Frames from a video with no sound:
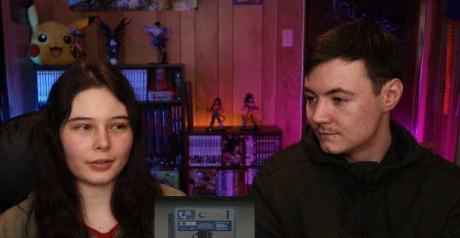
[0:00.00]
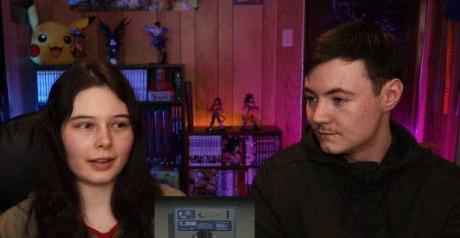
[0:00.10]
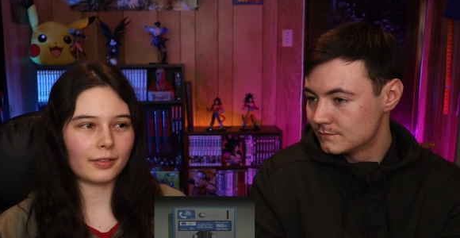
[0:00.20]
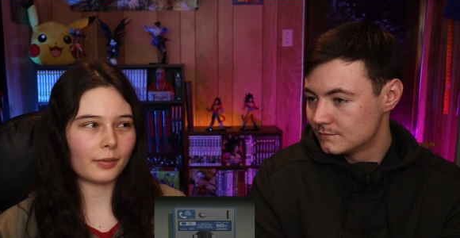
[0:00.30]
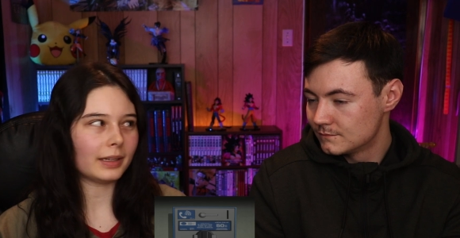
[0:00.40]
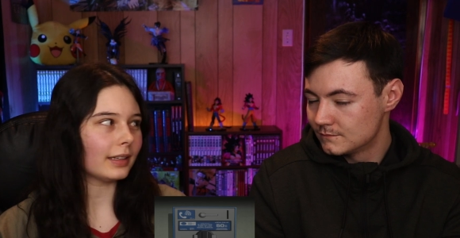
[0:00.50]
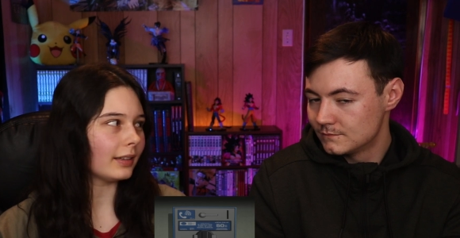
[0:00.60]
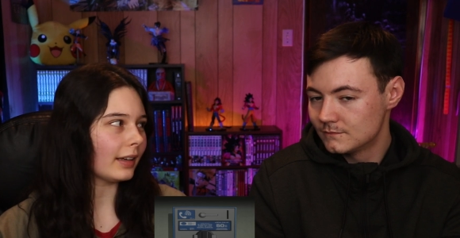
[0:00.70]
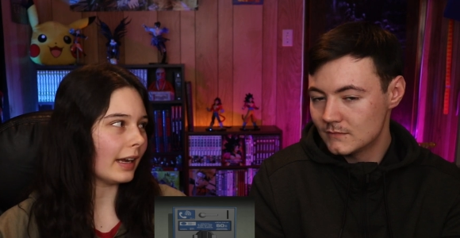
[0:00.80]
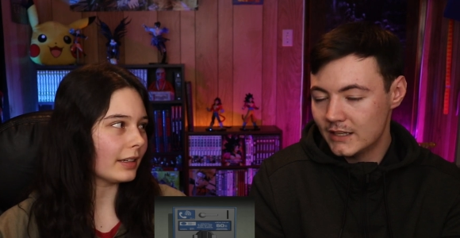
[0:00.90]
Speaker 1: other things that we
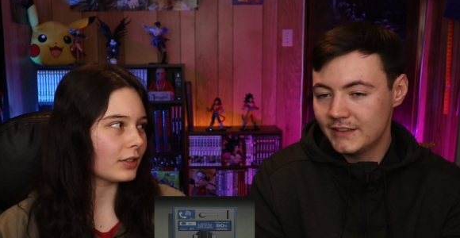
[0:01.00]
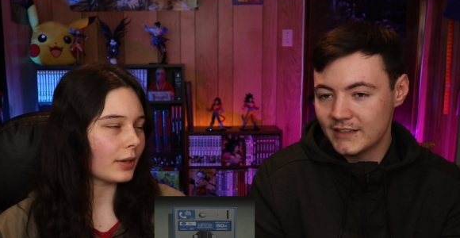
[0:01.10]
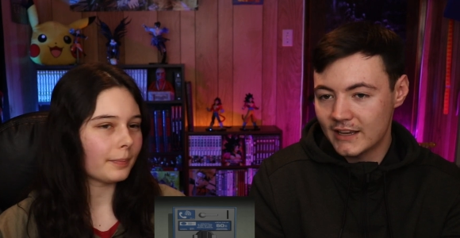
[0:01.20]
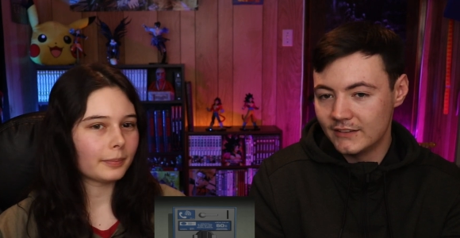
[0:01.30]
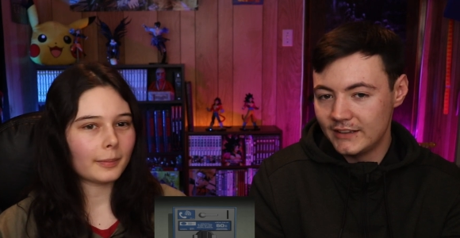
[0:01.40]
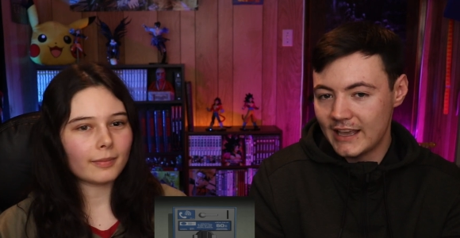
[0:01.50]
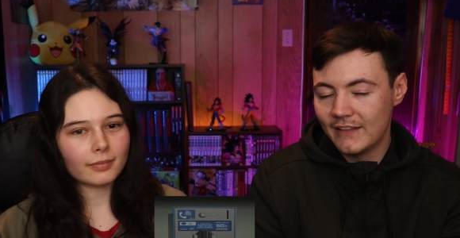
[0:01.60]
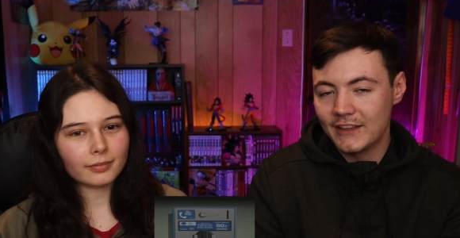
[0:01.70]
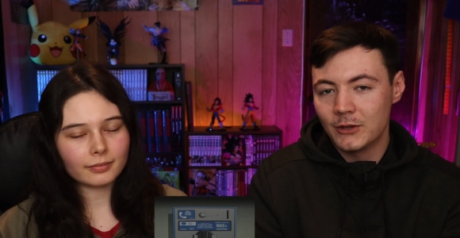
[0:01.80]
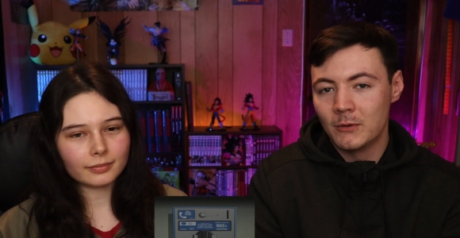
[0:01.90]
didn't catch.
Speaker 2: Exactly.
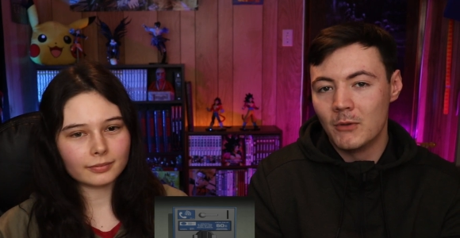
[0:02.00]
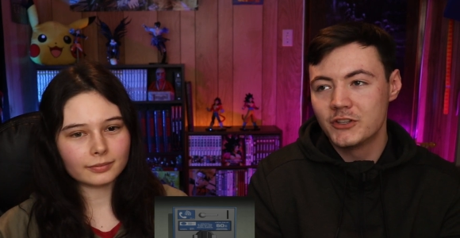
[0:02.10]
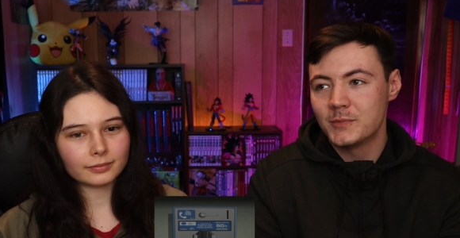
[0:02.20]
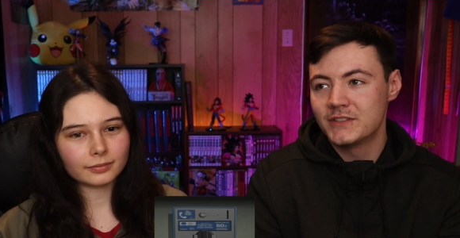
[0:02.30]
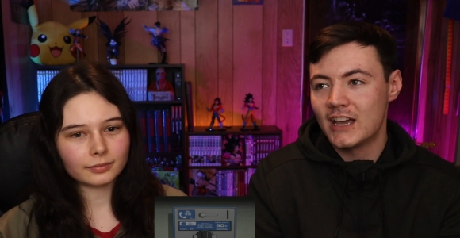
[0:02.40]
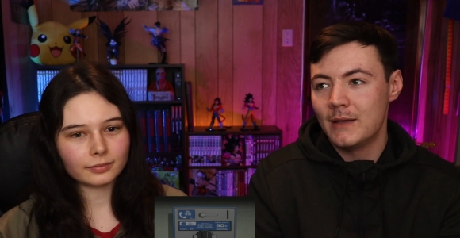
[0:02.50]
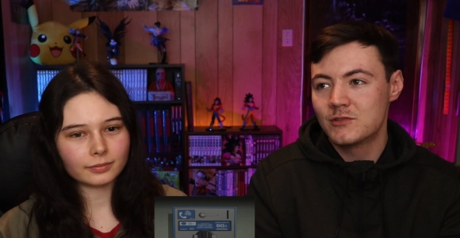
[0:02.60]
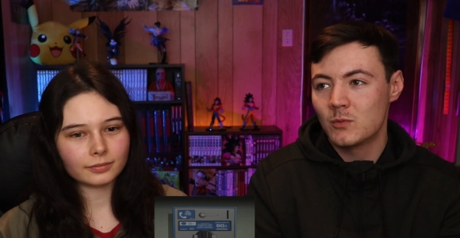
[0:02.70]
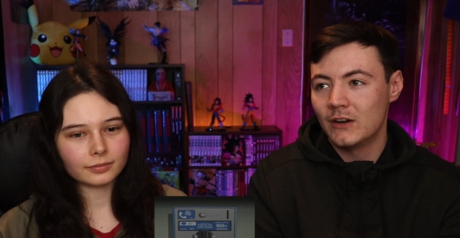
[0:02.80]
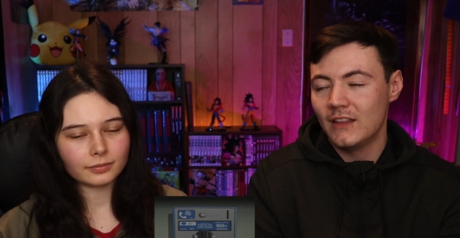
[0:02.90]
Yeah, like there were multiple
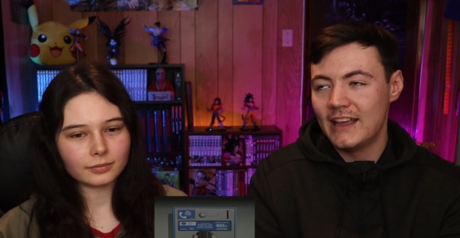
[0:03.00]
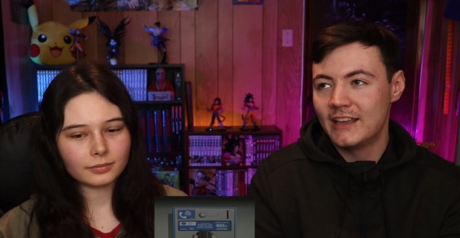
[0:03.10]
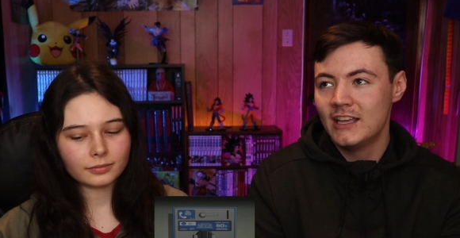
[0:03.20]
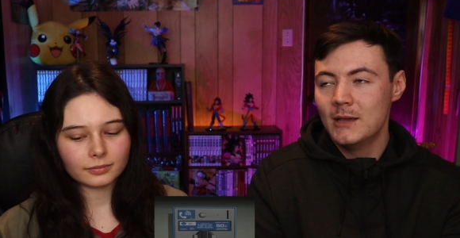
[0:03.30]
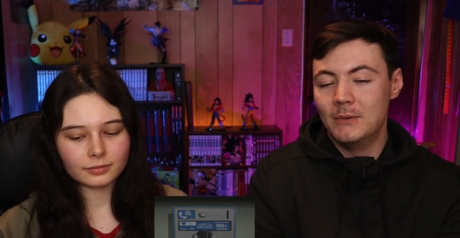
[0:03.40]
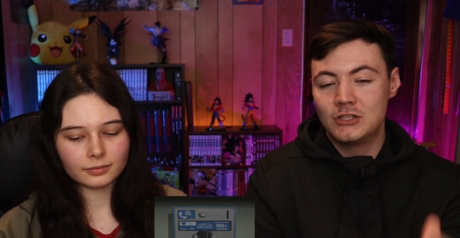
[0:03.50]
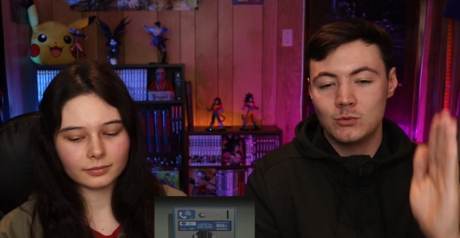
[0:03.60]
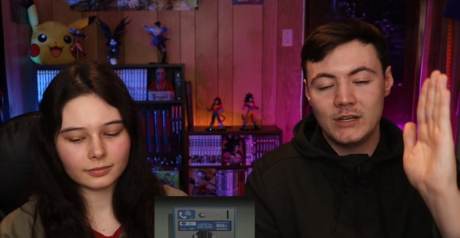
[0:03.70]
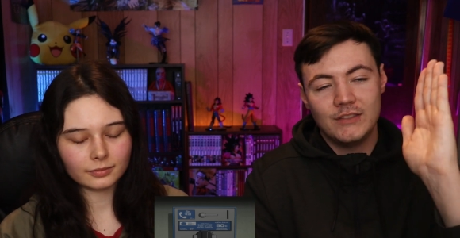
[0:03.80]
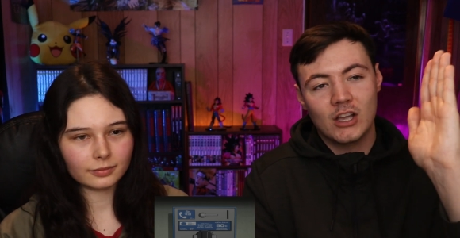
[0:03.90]
times where like
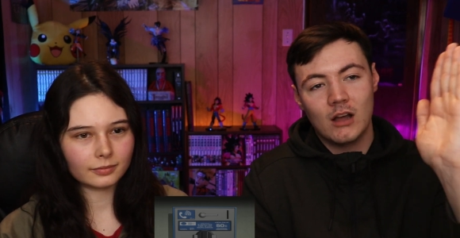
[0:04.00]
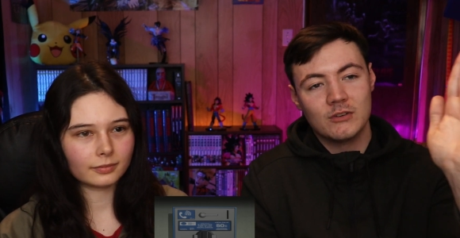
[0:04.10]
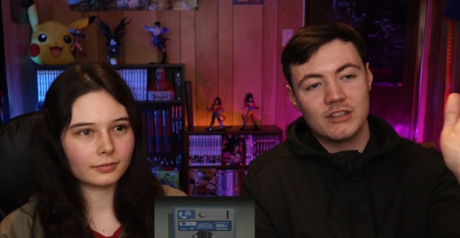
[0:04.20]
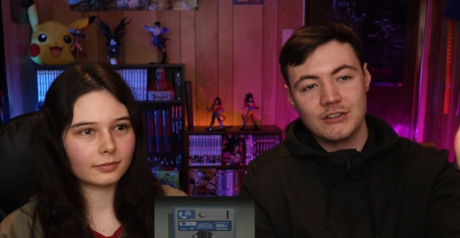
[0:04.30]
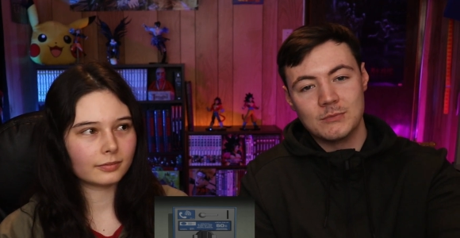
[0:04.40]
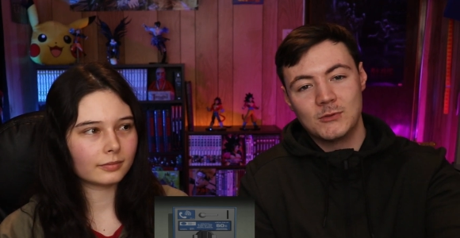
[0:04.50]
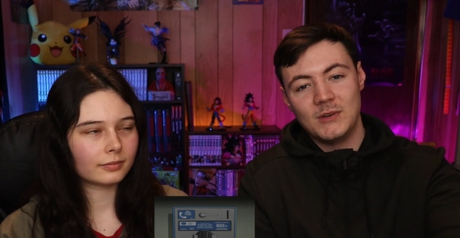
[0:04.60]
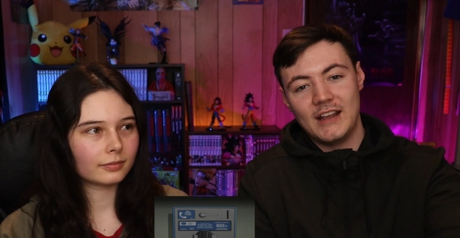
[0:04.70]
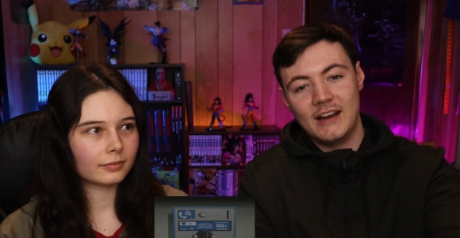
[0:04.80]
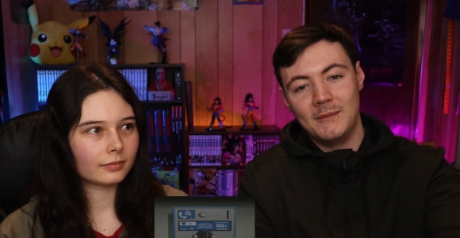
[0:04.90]
between the conversation
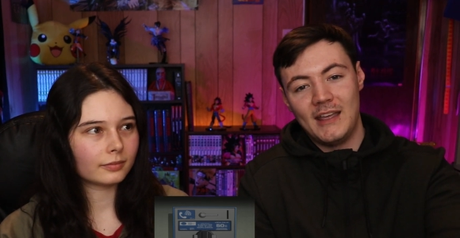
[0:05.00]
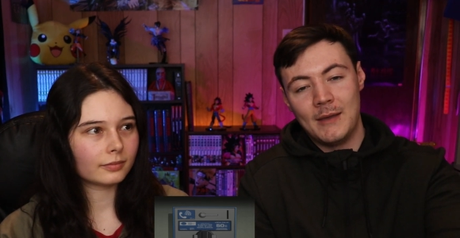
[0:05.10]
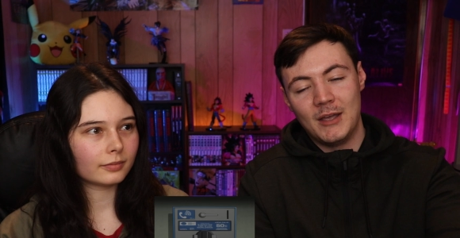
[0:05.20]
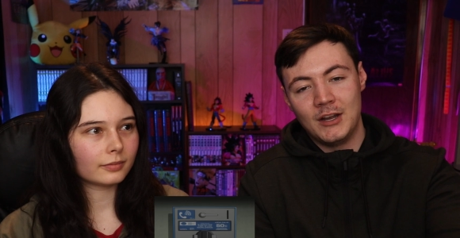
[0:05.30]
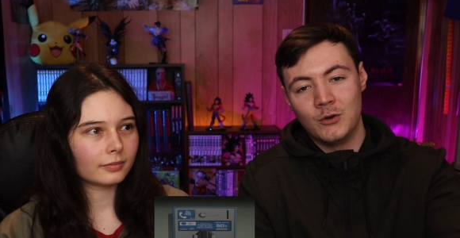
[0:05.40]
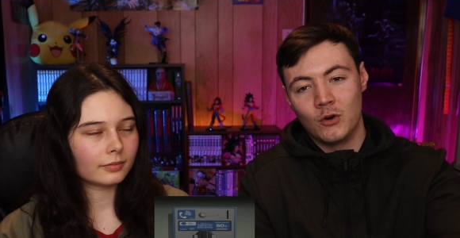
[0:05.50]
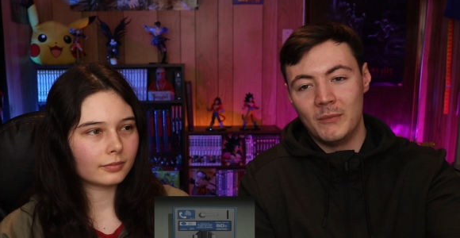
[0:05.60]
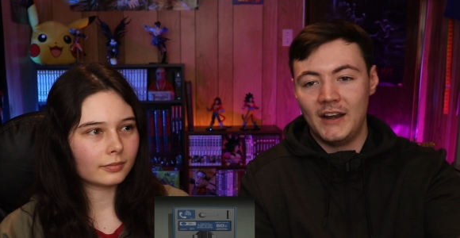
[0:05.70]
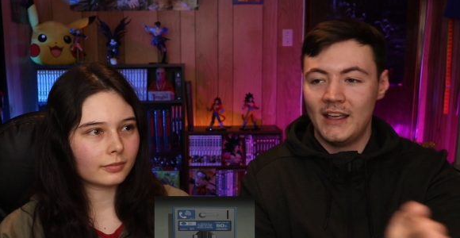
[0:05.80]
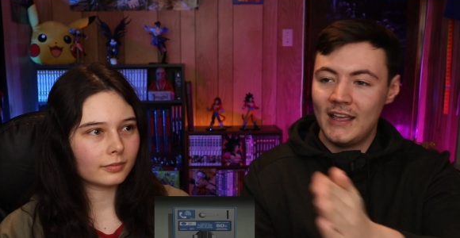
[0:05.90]
between Emma and
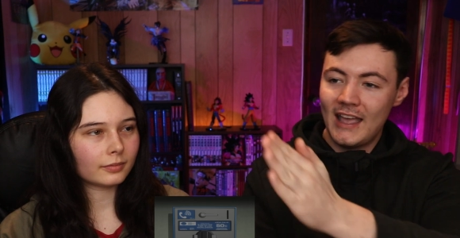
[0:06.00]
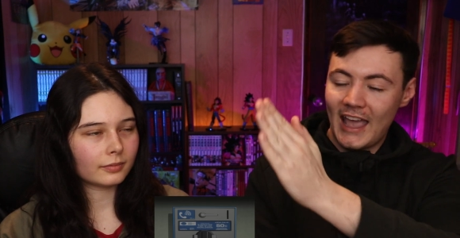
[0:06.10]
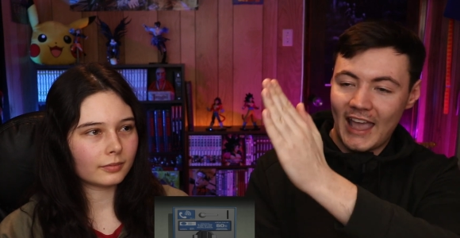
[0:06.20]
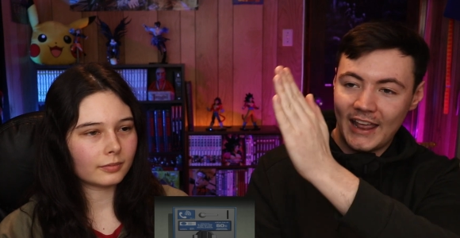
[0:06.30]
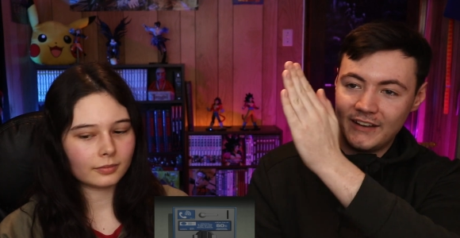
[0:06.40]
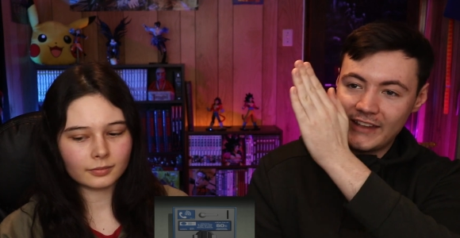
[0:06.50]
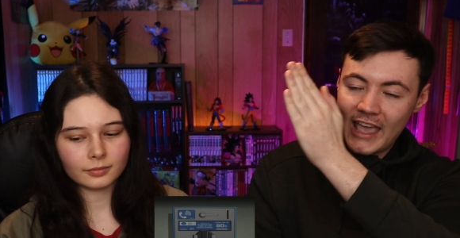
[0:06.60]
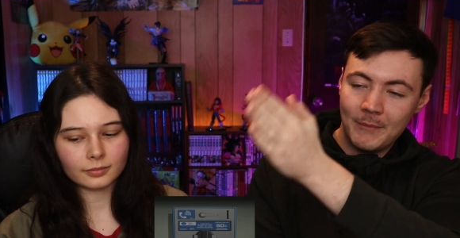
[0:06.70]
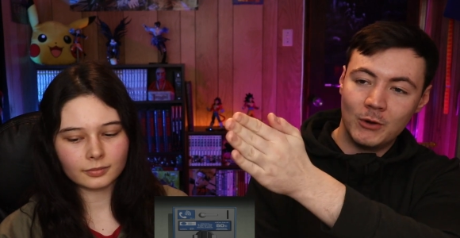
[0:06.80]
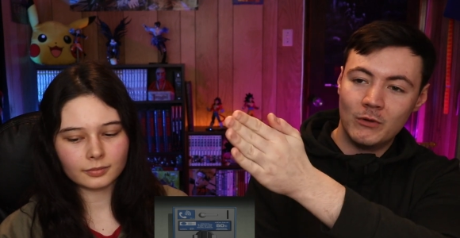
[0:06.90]
Norman and
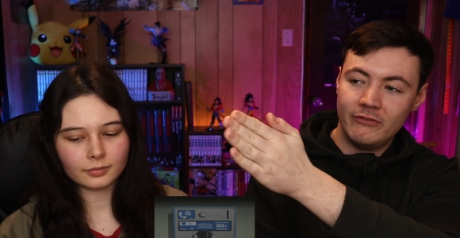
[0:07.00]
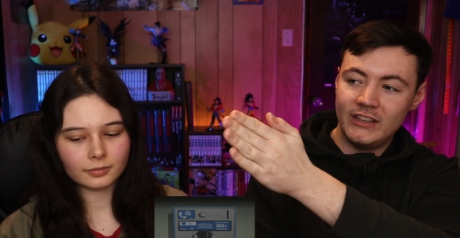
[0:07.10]
Emma